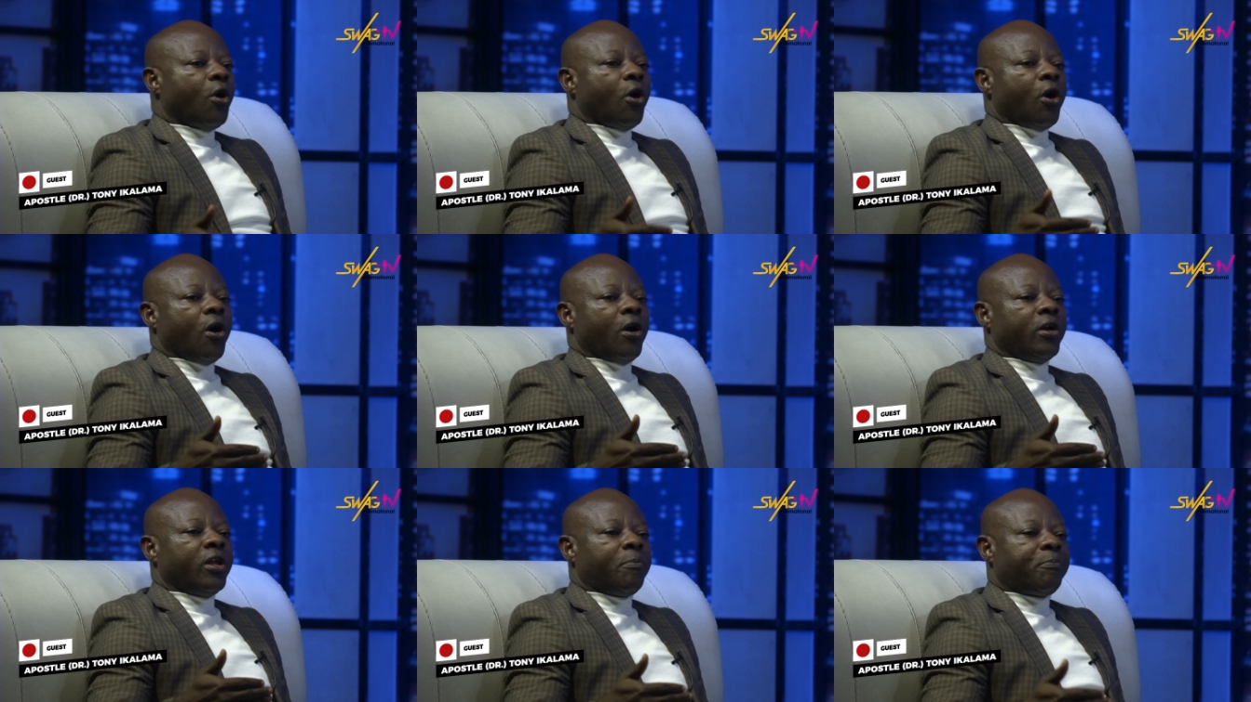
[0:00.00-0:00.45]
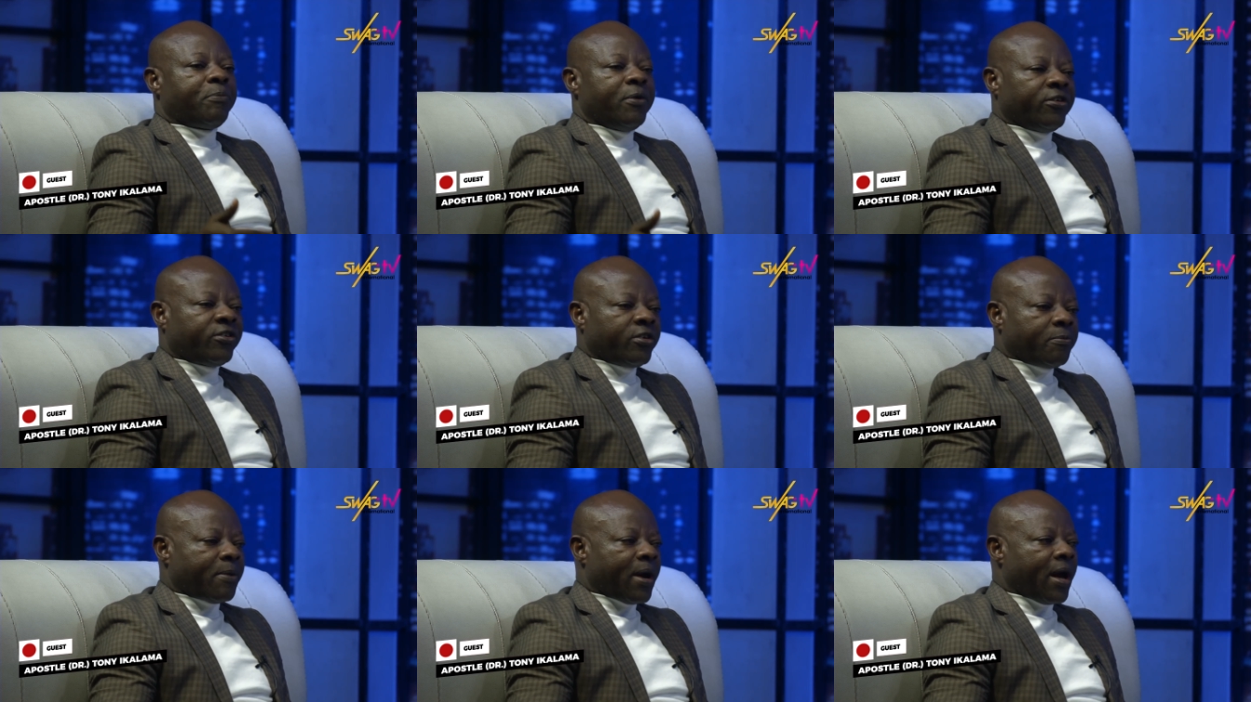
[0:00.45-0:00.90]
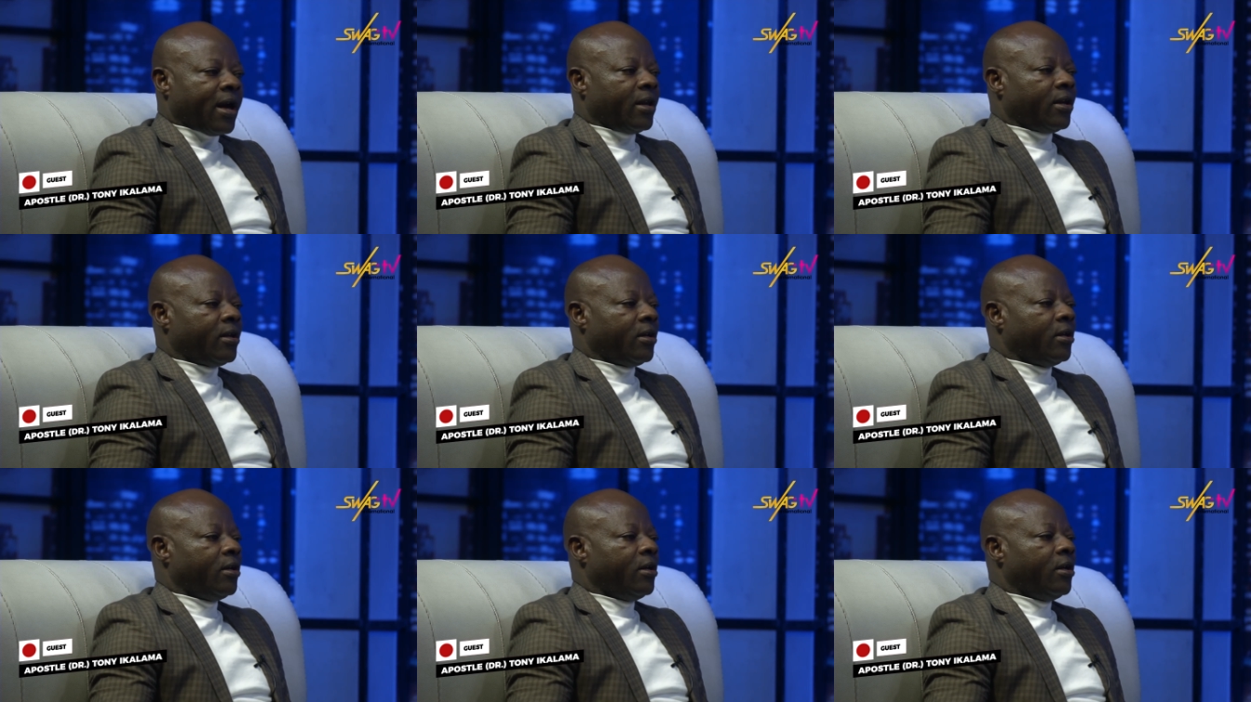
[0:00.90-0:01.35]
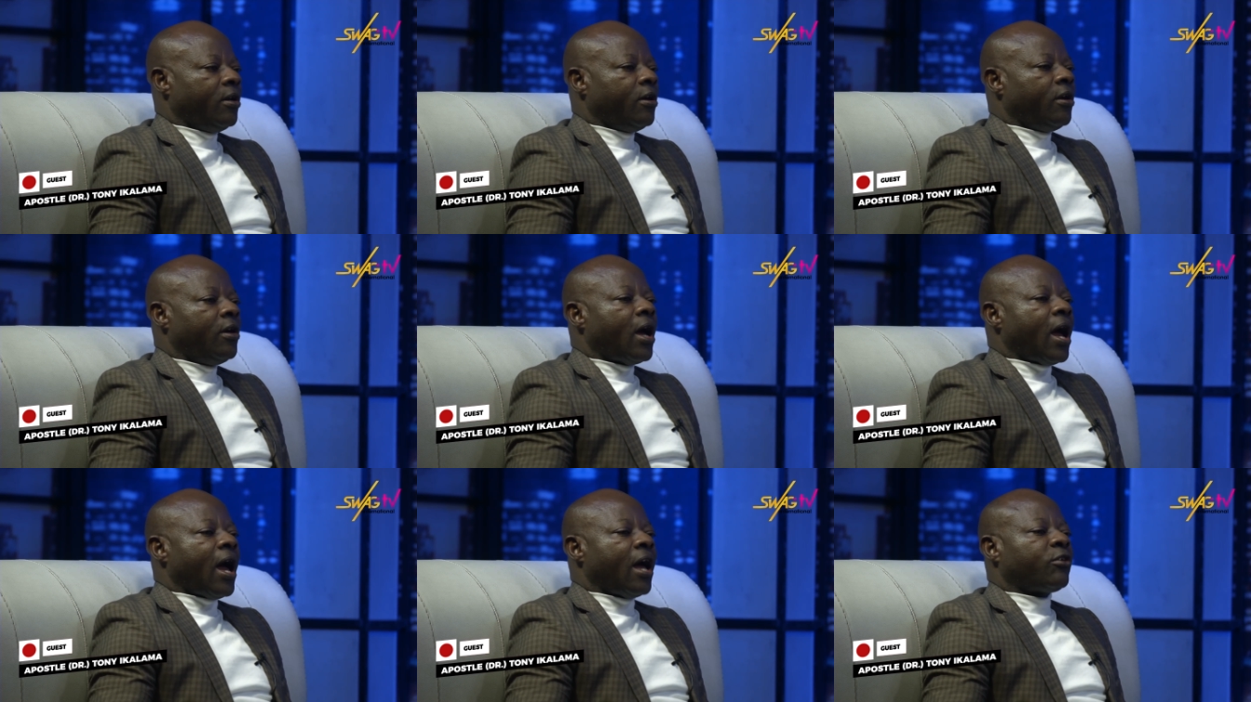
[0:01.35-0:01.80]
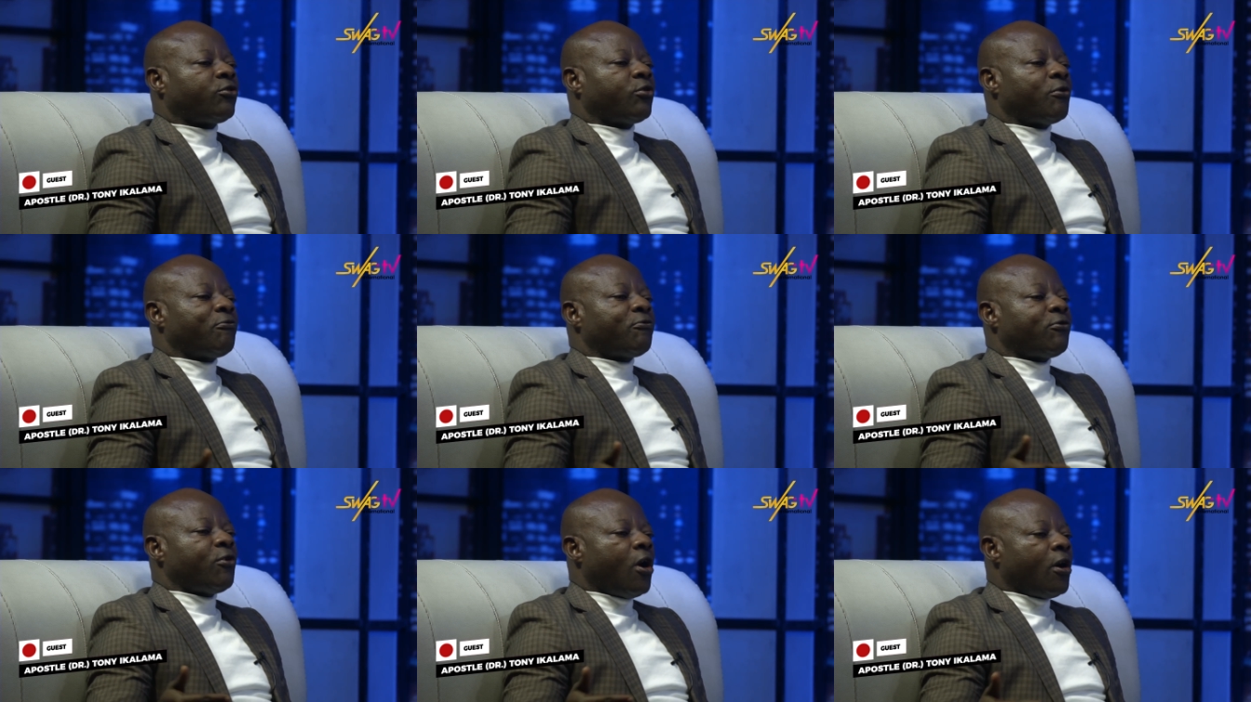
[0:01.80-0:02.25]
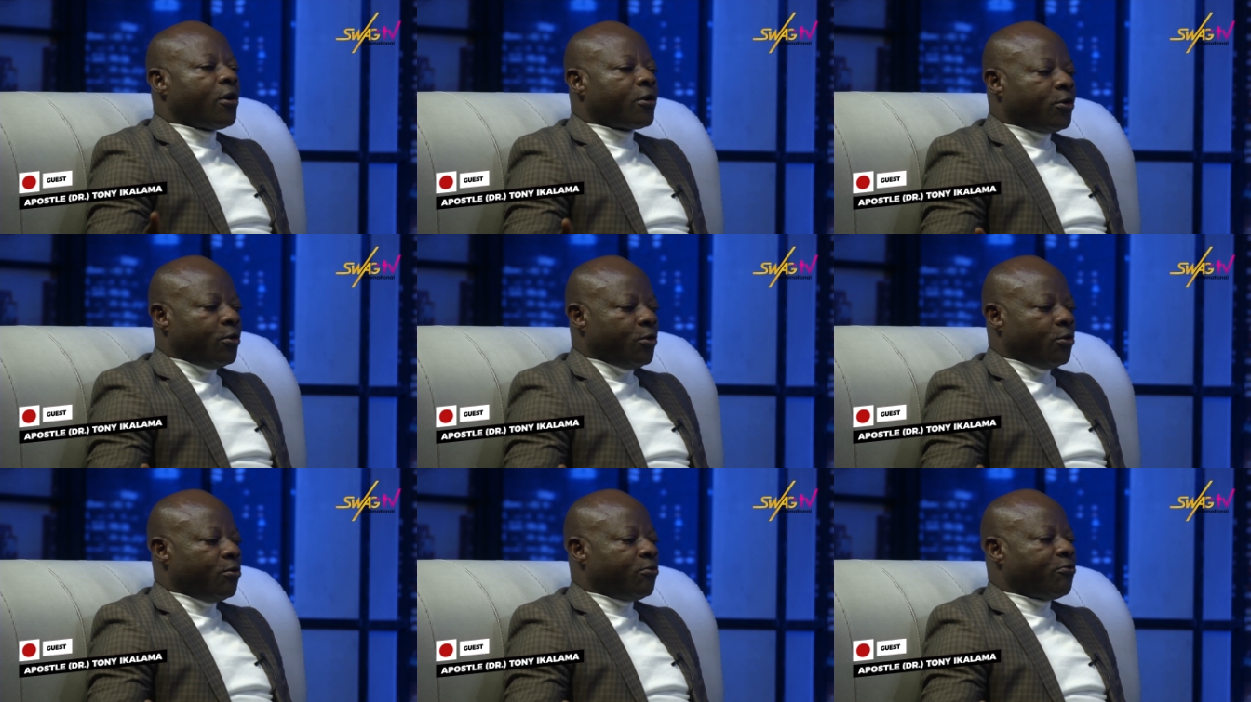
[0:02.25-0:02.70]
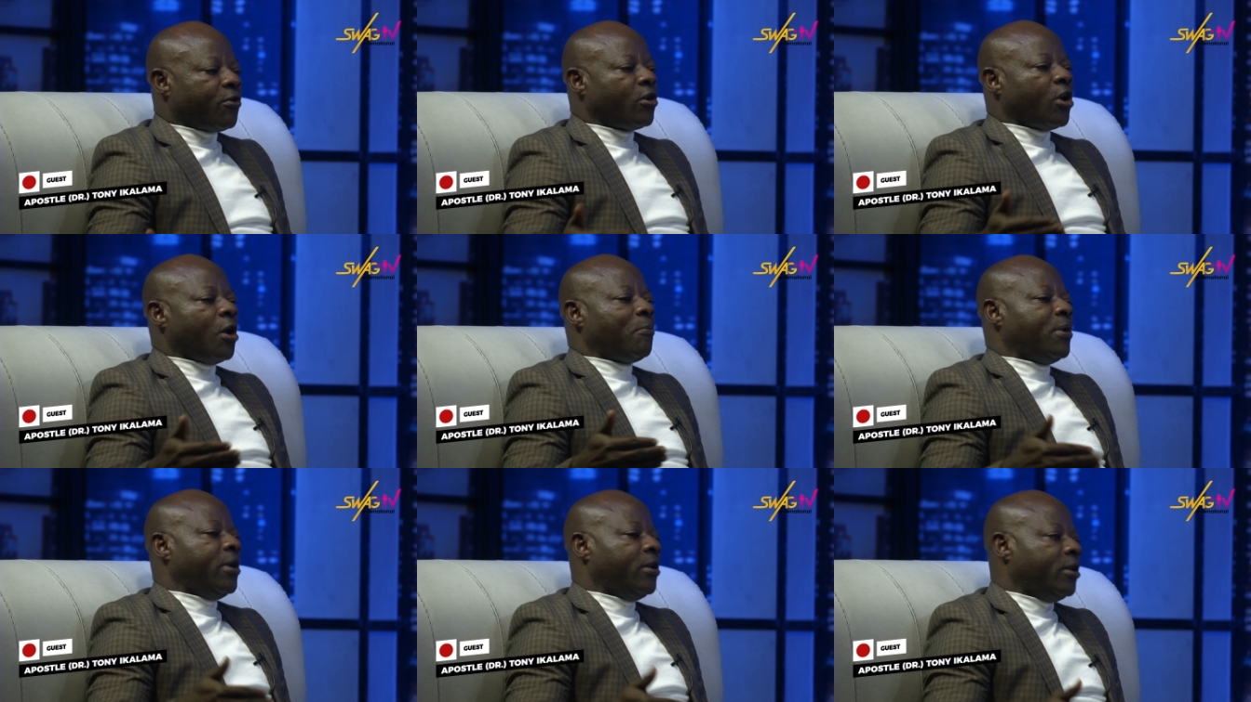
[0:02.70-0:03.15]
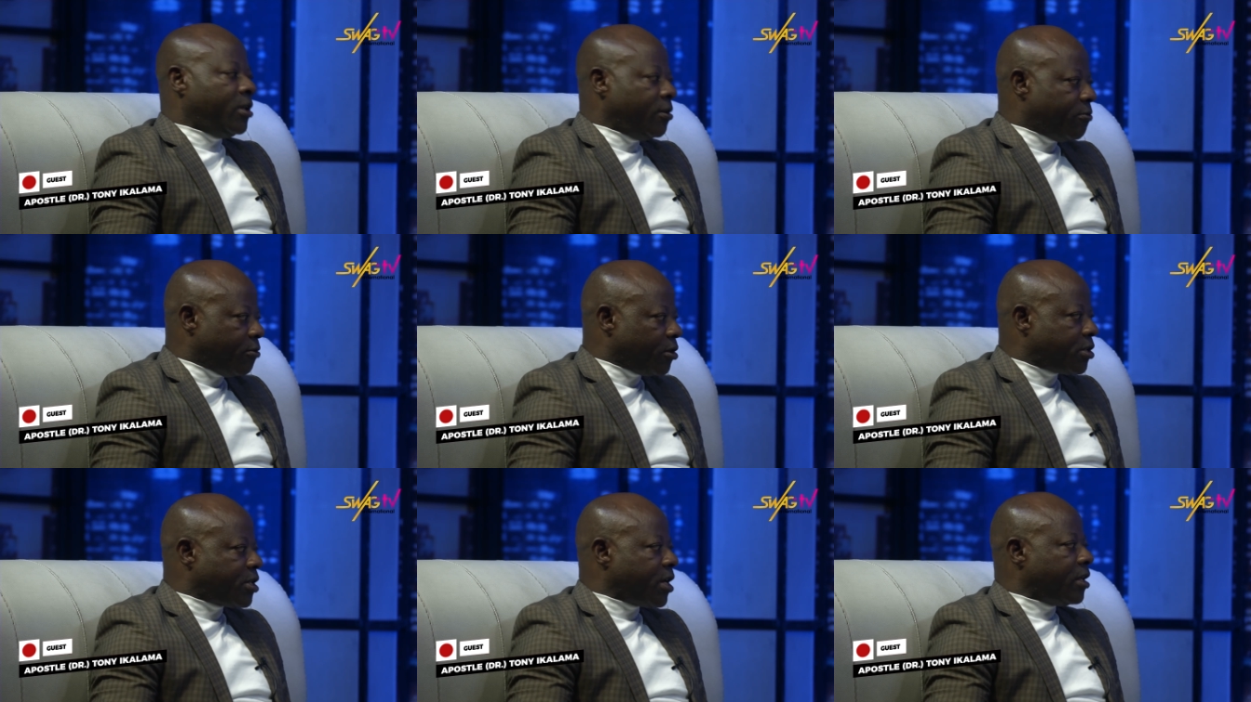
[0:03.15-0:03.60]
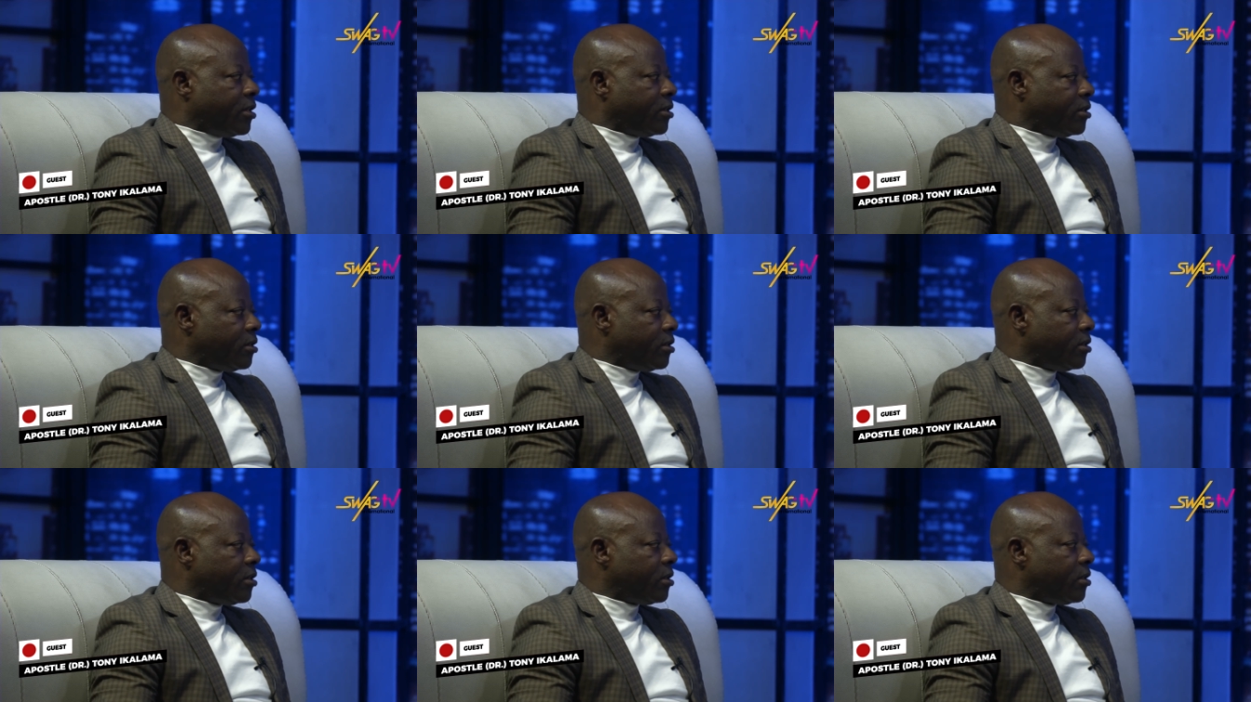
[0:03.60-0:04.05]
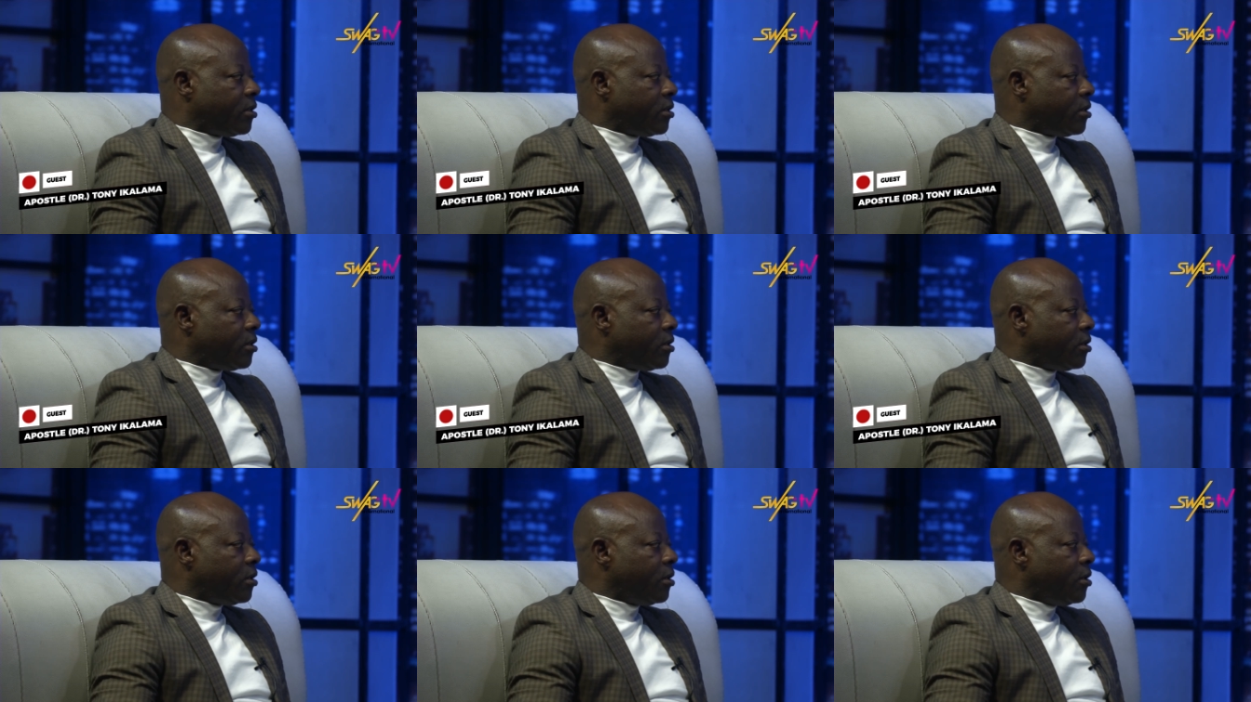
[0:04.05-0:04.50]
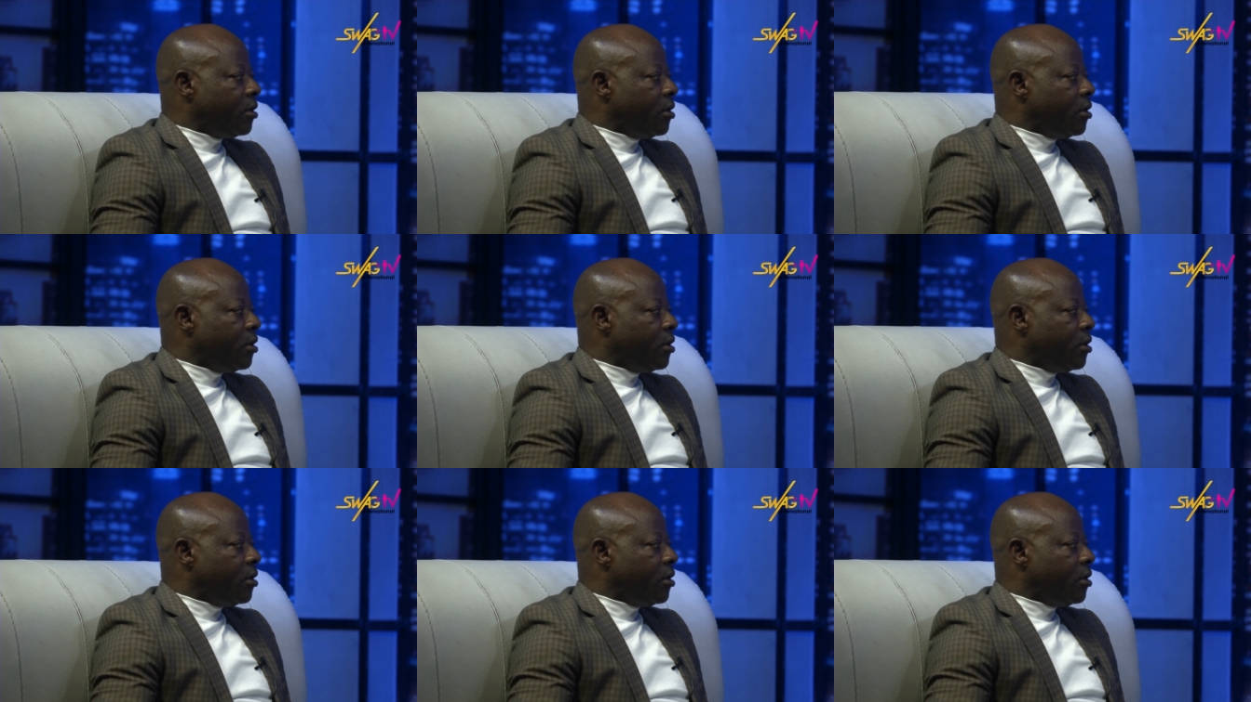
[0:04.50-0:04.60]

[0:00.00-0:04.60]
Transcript: Or the principal has to flog you for not being the devotion. Mm.